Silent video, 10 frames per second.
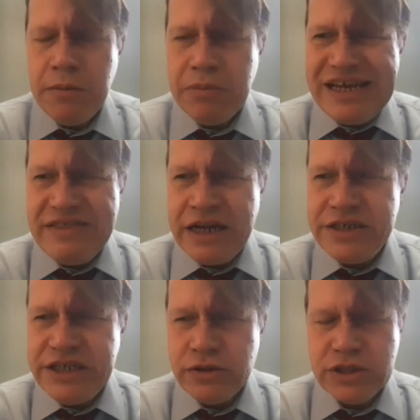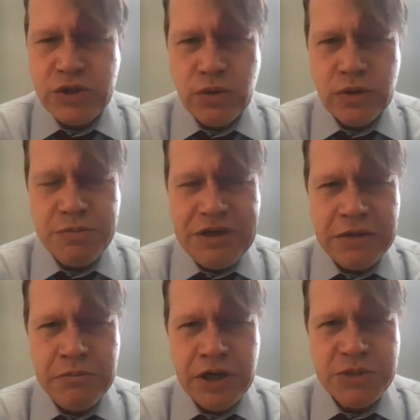But he then tilts towards
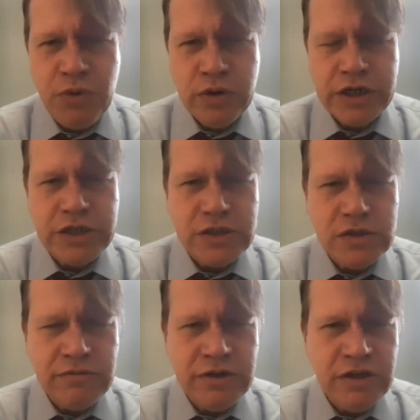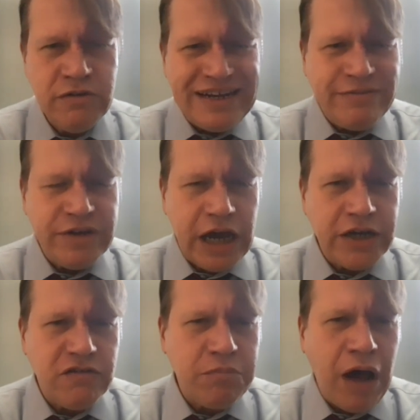being much more conservative and even a
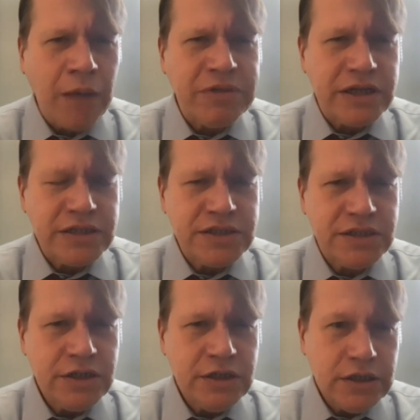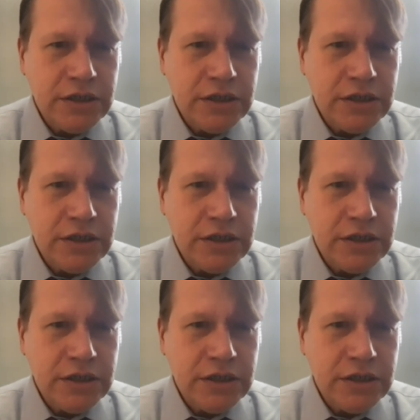kind of populist